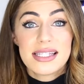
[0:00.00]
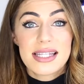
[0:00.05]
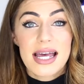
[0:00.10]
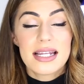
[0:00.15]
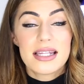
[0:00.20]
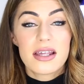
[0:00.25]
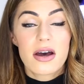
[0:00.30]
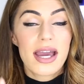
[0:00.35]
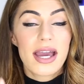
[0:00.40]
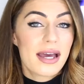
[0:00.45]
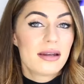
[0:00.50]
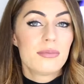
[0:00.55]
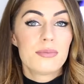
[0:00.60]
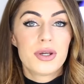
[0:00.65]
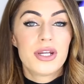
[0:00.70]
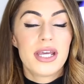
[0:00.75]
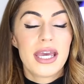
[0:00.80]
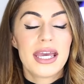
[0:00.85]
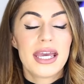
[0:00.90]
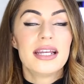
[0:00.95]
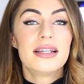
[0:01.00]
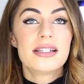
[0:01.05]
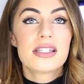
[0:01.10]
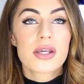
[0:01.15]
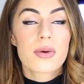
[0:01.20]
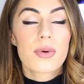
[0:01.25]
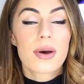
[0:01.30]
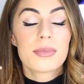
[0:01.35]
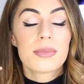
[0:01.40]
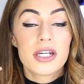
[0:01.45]
said that I hadn't put it in,
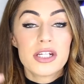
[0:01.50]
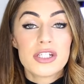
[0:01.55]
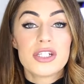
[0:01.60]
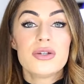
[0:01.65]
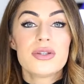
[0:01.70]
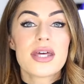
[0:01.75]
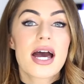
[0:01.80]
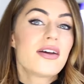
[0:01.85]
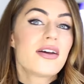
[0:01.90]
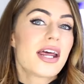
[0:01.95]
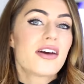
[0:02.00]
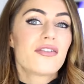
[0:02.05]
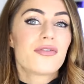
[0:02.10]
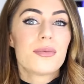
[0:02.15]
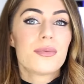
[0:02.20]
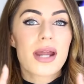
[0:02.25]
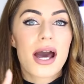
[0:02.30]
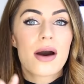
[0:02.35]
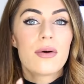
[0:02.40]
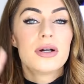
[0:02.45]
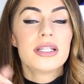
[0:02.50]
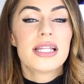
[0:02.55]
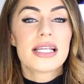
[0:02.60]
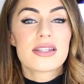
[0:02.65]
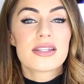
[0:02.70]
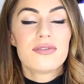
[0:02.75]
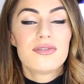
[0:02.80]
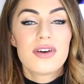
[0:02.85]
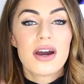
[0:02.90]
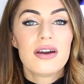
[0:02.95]
so I'm going to do that from now on.
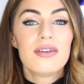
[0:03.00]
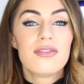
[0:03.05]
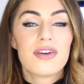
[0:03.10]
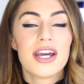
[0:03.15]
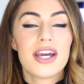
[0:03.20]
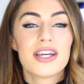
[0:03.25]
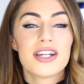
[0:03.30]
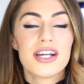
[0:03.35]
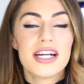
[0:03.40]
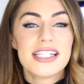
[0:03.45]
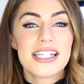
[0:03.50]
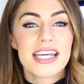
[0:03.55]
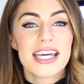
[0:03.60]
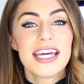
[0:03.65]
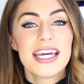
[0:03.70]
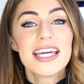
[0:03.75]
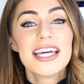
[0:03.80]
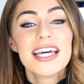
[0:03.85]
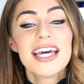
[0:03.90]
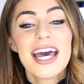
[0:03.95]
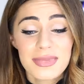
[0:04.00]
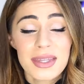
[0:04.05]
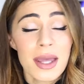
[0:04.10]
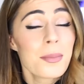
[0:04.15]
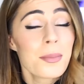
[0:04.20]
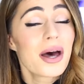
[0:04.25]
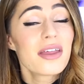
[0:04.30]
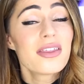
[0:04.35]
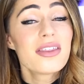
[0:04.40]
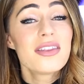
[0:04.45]
That's a very, very good idea.
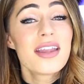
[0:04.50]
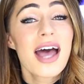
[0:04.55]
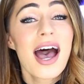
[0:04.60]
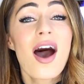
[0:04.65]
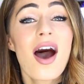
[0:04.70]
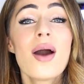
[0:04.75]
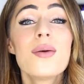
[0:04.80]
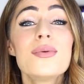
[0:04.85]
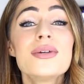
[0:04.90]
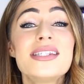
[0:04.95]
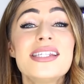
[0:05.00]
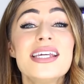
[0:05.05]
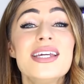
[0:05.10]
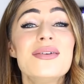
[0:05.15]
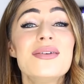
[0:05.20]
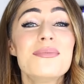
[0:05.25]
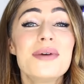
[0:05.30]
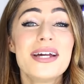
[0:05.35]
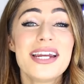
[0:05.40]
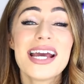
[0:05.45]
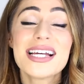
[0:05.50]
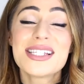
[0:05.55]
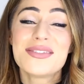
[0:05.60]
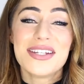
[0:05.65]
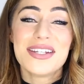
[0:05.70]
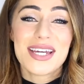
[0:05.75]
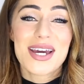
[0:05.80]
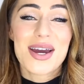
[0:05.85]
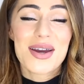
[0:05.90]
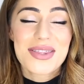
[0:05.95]
But other than that, I will see you in my next
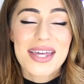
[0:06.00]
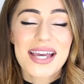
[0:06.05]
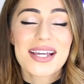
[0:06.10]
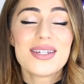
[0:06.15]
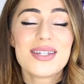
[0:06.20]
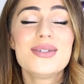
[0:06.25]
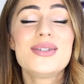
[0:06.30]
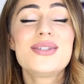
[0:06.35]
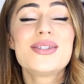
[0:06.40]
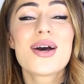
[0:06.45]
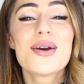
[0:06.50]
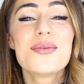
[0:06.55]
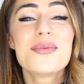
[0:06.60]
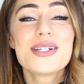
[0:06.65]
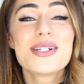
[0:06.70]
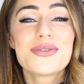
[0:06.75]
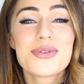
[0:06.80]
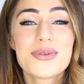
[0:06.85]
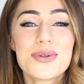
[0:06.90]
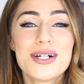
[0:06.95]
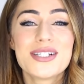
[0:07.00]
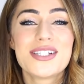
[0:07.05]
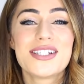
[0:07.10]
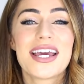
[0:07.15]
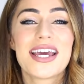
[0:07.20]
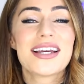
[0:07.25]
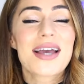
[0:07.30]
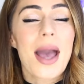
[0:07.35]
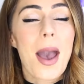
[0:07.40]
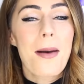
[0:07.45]
video. Thank you so much for
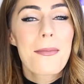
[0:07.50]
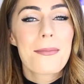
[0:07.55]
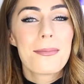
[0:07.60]
watching.